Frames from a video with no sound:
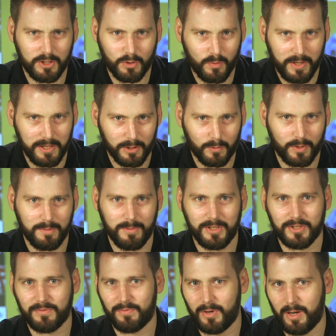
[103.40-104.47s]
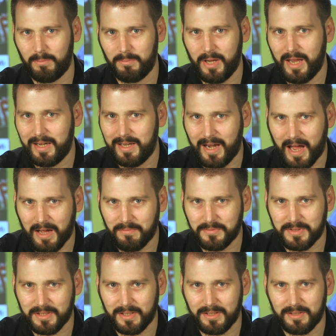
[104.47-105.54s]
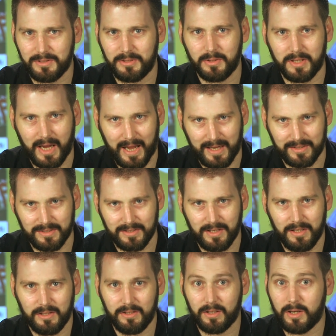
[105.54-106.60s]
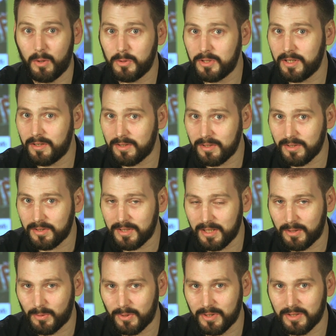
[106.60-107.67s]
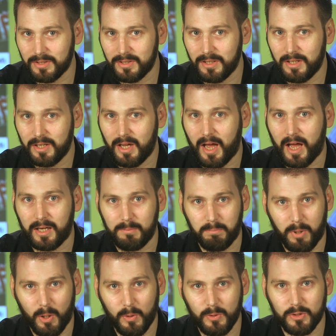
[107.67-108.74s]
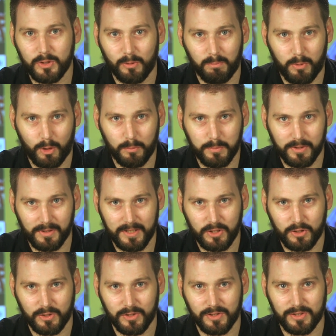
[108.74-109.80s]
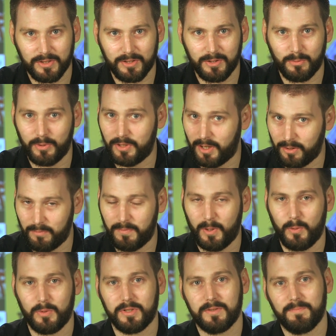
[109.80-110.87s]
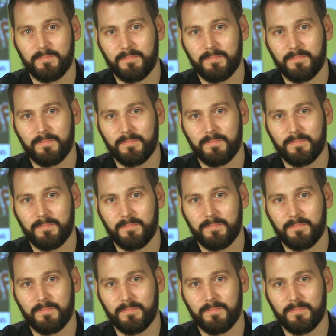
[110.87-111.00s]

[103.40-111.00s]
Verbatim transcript: trade agreements from NAFTA to GATT, negotiated in secret and imposed on populations without a vote.